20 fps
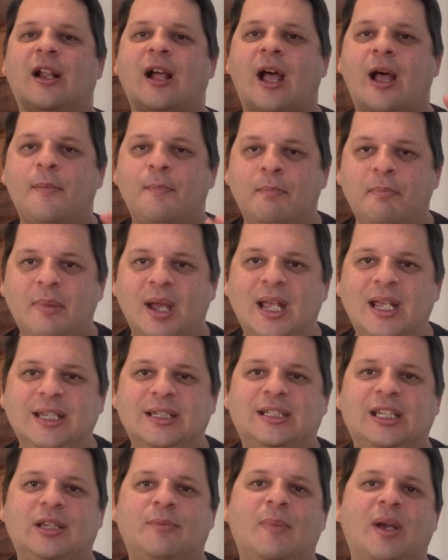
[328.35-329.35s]

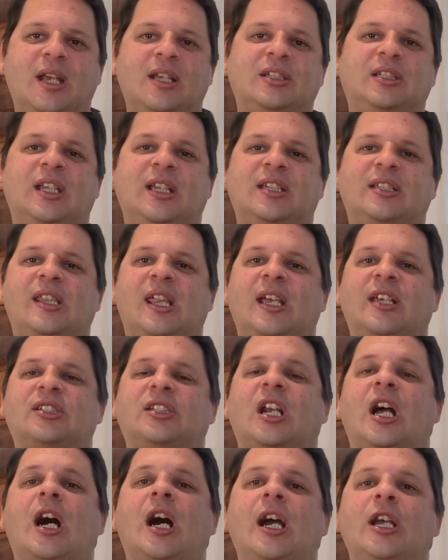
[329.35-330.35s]
amazing things
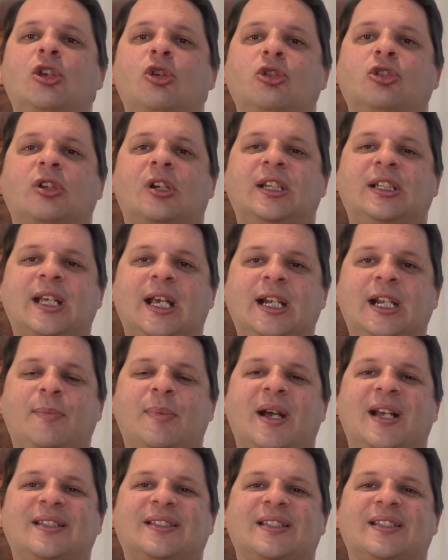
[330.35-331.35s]
that I use on a daily
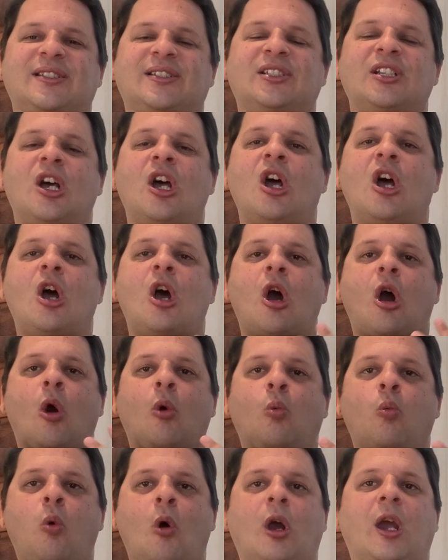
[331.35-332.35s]
basis
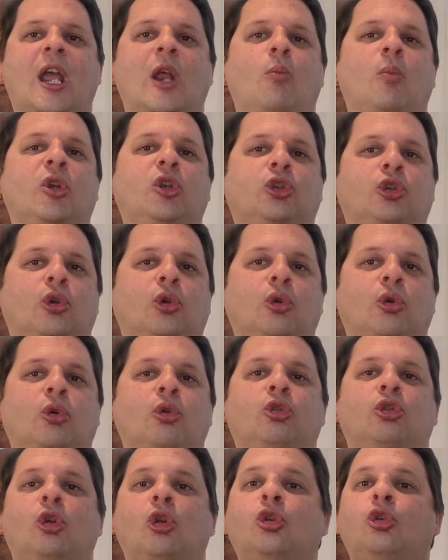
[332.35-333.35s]
on what can we
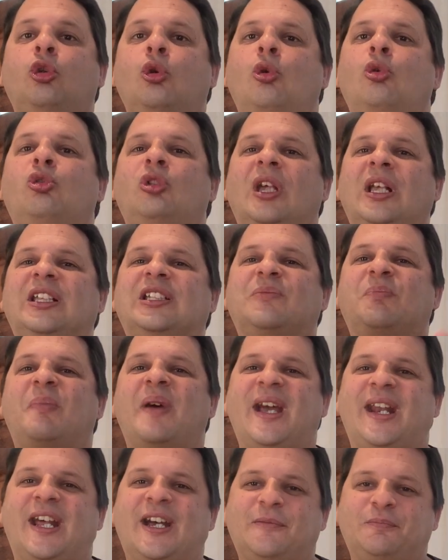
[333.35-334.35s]
do to do things
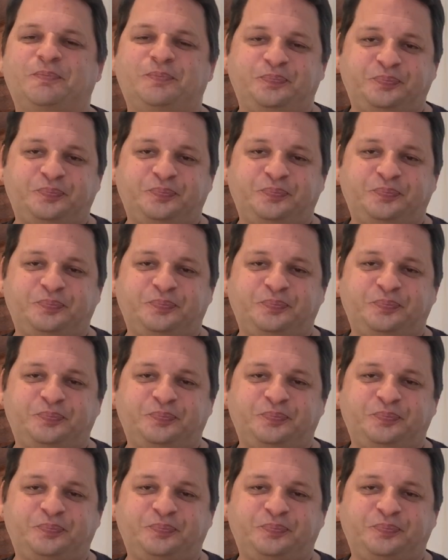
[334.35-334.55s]
better.